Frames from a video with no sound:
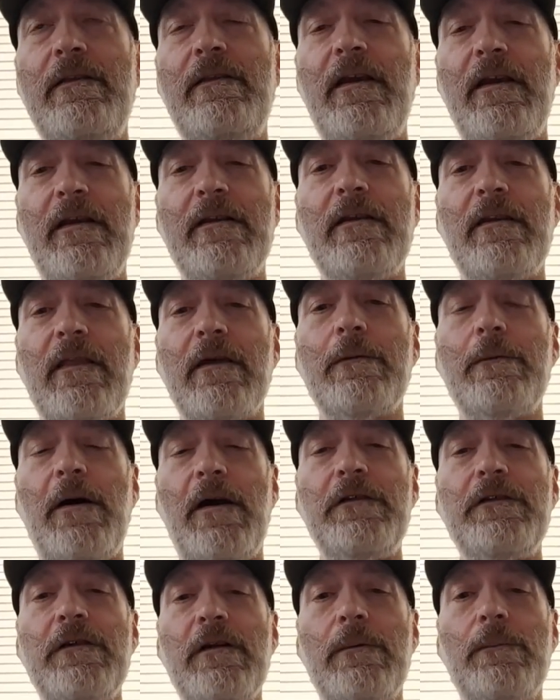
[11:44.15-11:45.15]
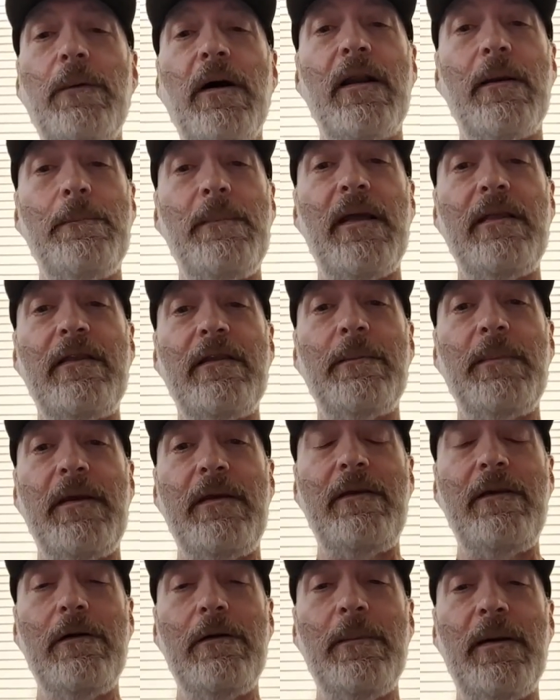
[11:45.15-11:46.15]
dig into the question of what it meant to be
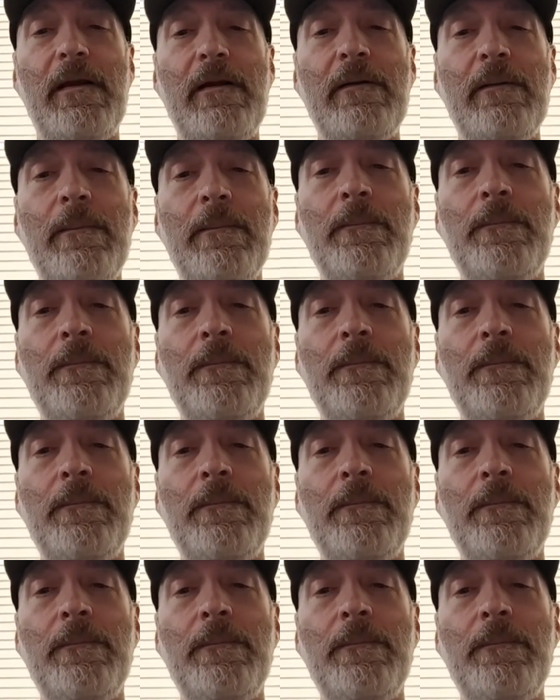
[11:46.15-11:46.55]
human.